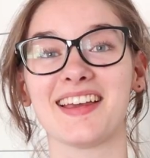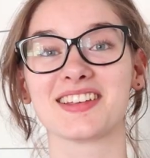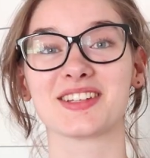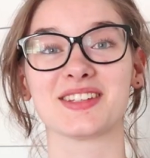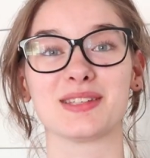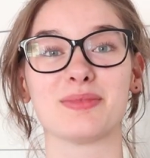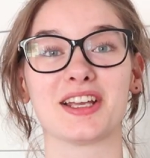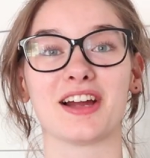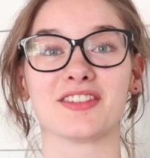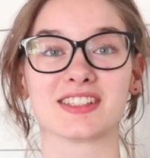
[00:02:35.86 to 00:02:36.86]
he has all these
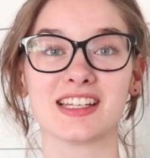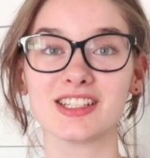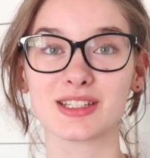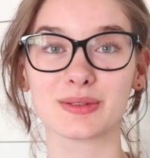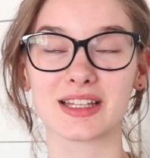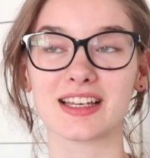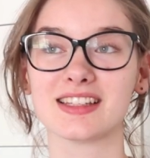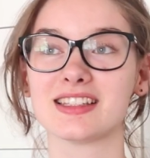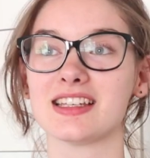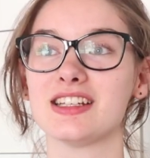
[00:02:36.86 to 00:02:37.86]
big conversations with
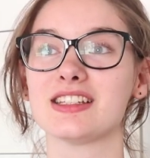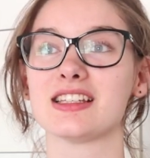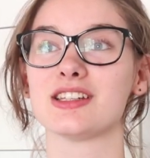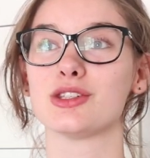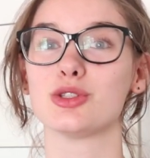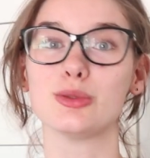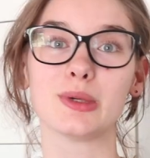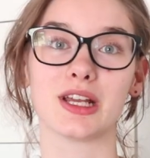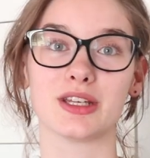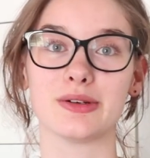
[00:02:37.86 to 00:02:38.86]
us. He just gets
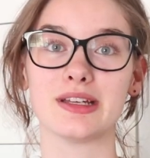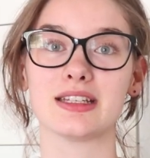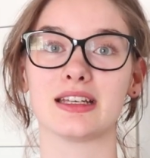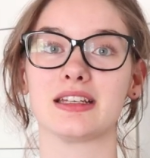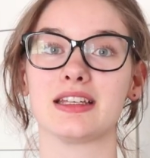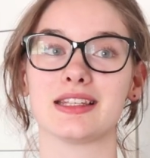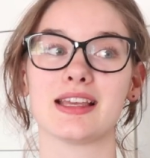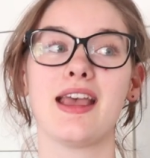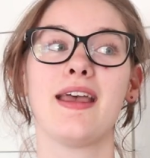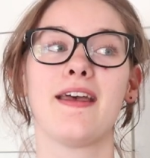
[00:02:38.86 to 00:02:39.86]
super into it and
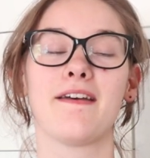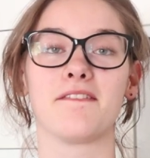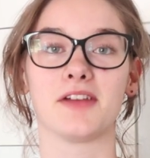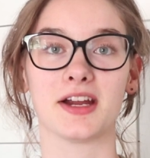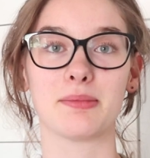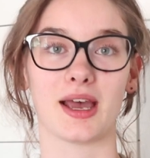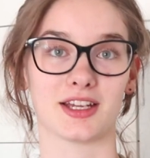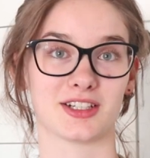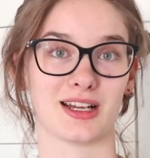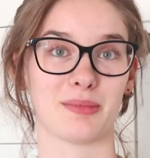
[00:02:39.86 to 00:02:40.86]
he's very
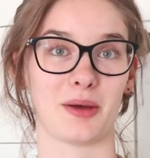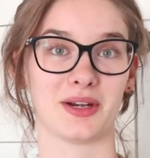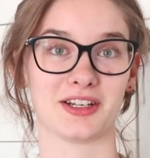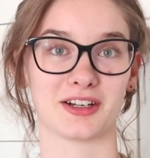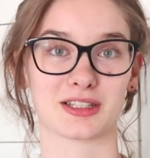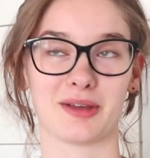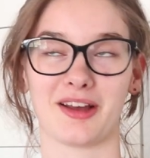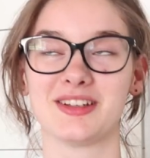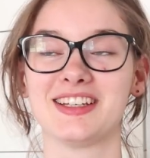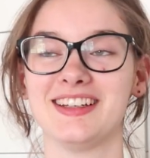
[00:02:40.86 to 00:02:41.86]
passionate about what he talks about.